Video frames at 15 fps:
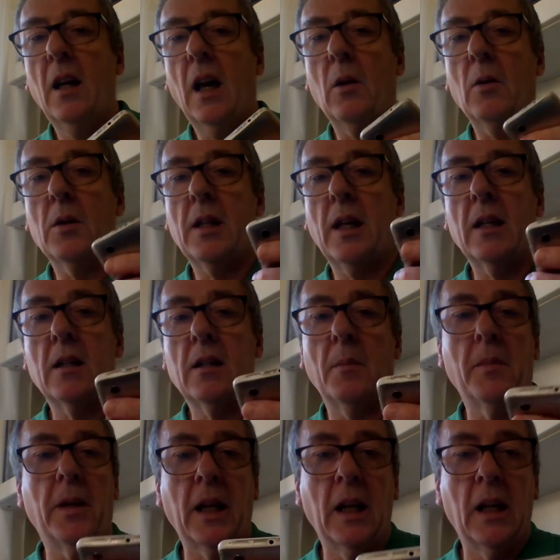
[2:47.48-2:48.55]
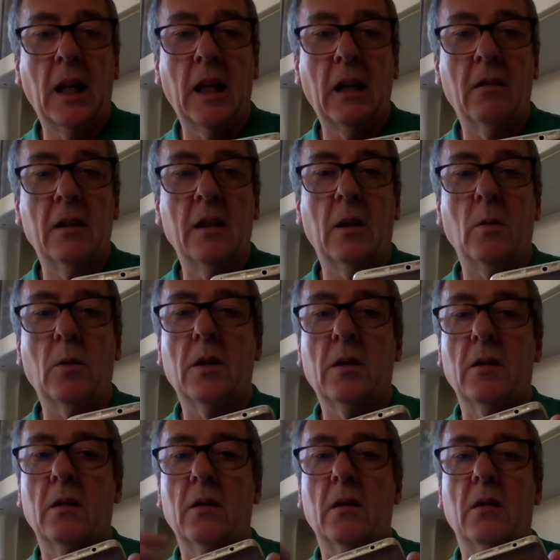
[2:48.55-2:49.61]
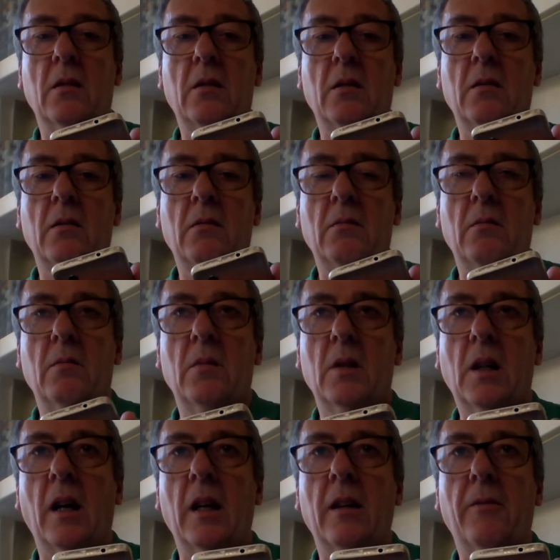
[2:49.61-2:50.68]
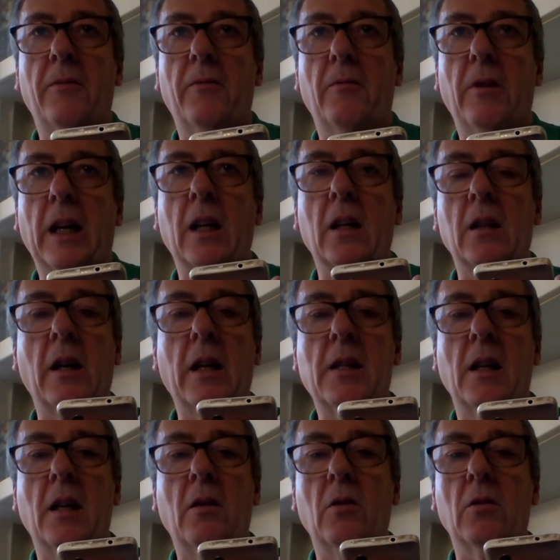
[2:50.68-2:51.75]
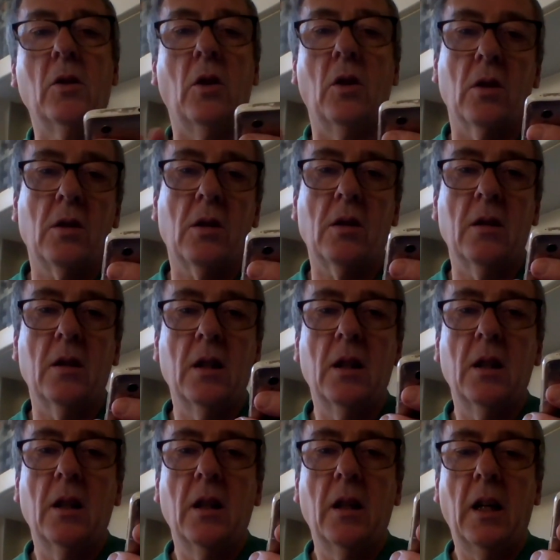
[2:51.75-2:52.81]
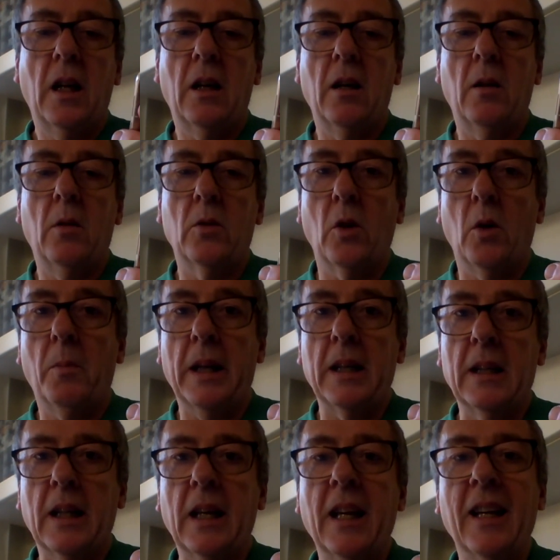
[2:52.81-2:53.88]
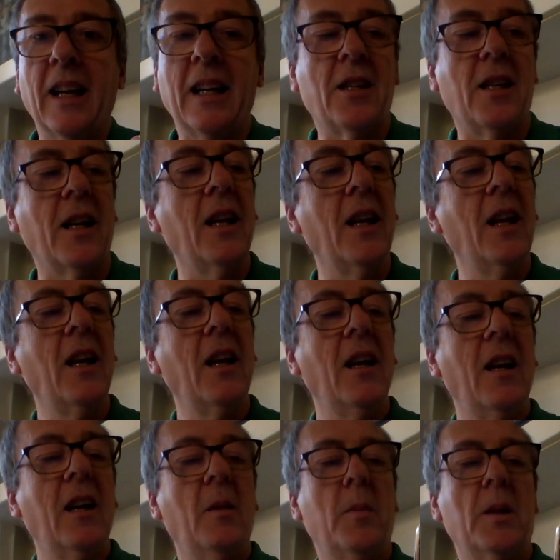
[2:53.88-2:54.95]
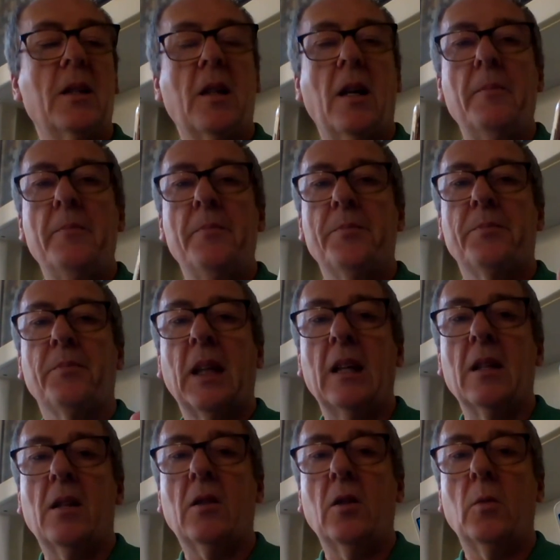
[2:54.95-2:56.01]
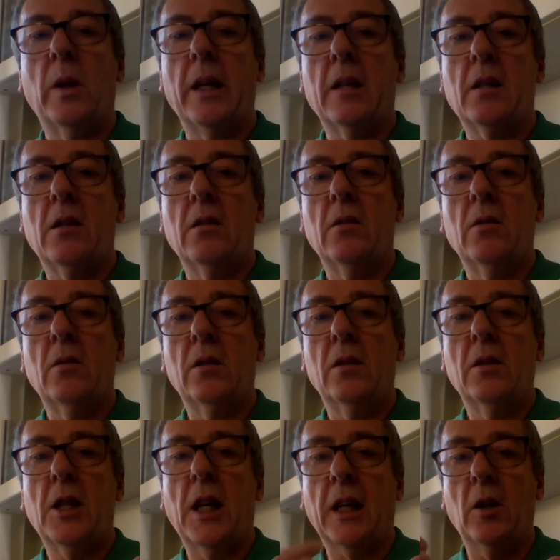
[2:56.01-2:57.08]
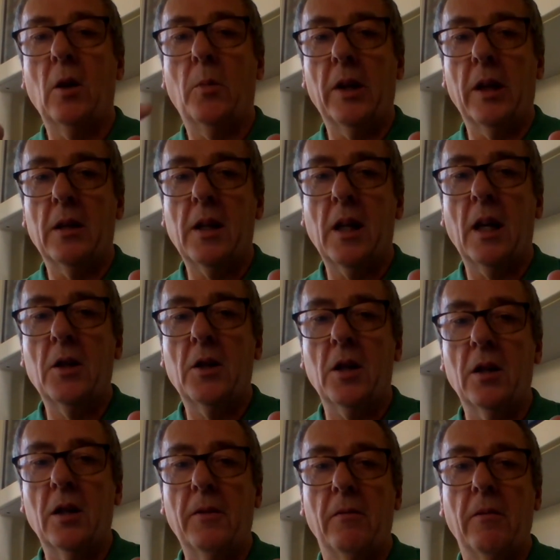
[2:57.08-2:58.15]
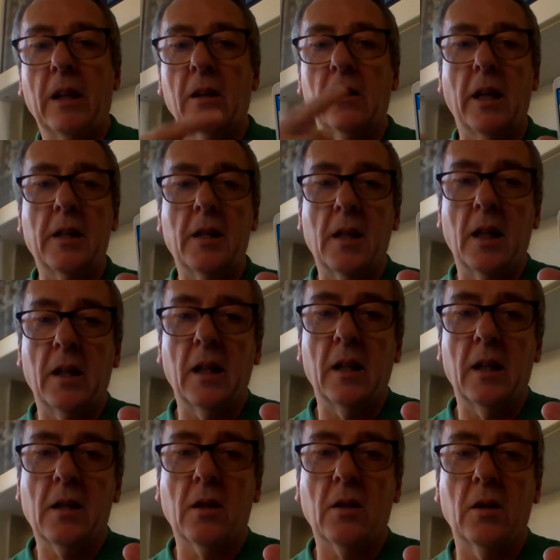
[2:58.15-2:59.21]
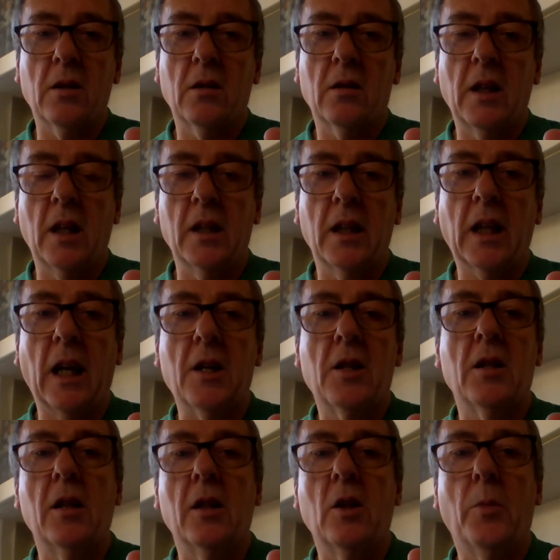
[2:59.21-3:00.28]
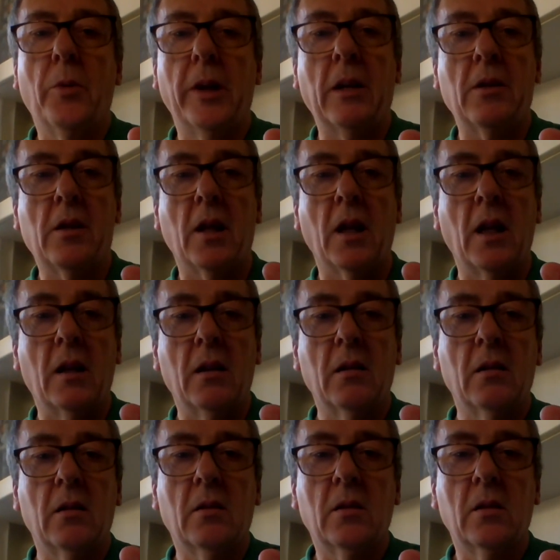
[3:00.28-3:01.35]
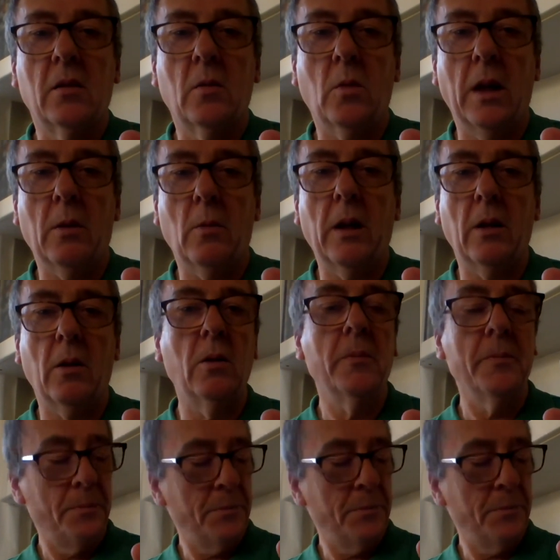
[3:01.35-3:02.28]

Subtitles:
I would say something in here, and it would kind of recognize it or not mainly actually, but it's a good way to check your pronunciation. If it recognizes it, then it's a good indication that you're pronouncing it quite well.